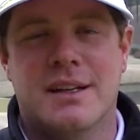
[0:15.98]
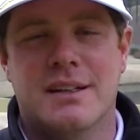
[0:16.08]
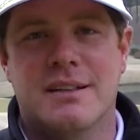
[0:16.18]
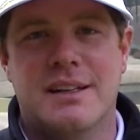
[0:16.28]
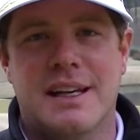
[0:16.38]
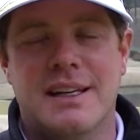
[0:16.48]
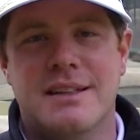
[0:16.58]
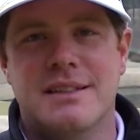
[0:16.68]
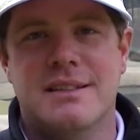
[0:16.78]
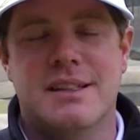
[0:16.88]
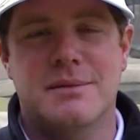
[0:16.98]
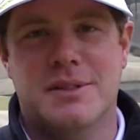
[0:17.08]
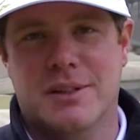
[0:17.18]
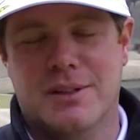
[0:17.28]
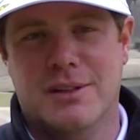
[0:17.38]
Today in these tips,
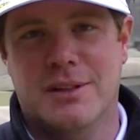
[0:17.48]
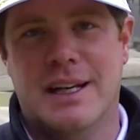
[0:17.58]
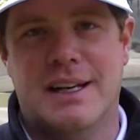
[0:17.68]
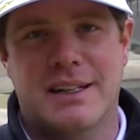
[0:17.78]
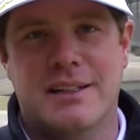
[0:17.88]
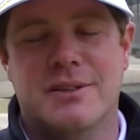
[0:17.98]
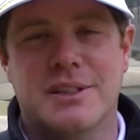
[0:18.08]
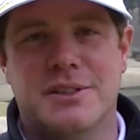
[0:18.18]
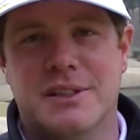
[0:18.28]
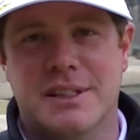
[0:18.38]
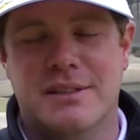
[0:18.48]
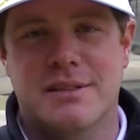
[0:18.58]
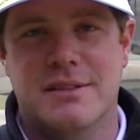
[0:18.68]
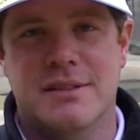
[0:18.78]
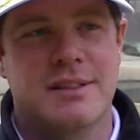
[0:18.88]
you're going to learn how to increase your
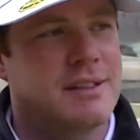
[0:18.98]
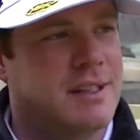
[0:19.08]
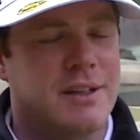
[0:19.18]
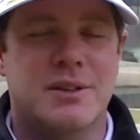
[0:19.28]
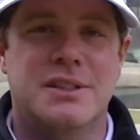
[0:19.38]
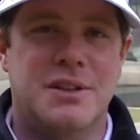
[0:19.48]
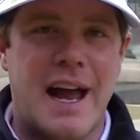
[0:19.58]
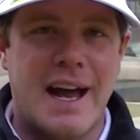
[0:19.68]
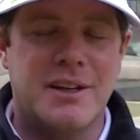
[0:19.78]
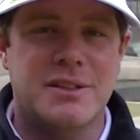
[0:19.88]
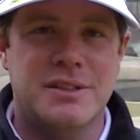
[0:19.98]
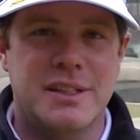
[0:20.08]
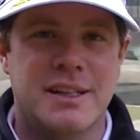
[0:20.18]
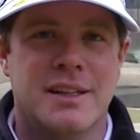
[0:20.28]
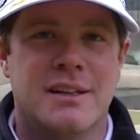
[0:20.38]
distance, increase your accuracy,
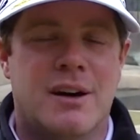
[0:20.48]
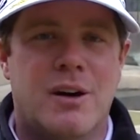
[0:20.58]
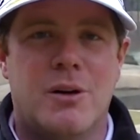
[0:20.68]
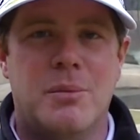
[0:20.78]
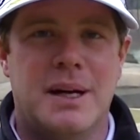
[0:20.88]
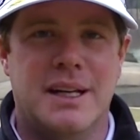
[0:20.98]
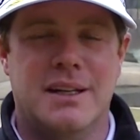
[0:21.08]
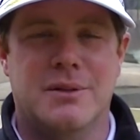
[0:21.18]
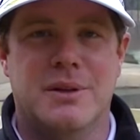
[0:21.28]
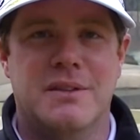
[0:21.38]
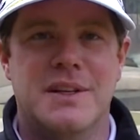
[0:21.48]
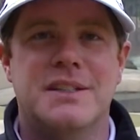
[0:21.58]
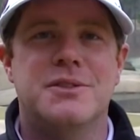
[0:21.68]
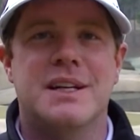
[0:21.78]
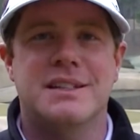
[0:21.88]
all by getting rid of that
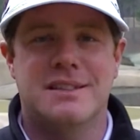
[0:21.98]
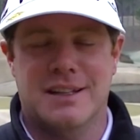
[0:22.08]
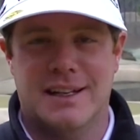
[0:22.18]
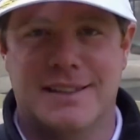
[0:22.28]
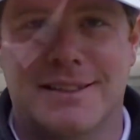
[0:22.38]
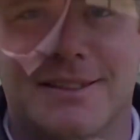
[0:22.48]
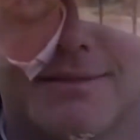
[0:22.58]
dreaded slice.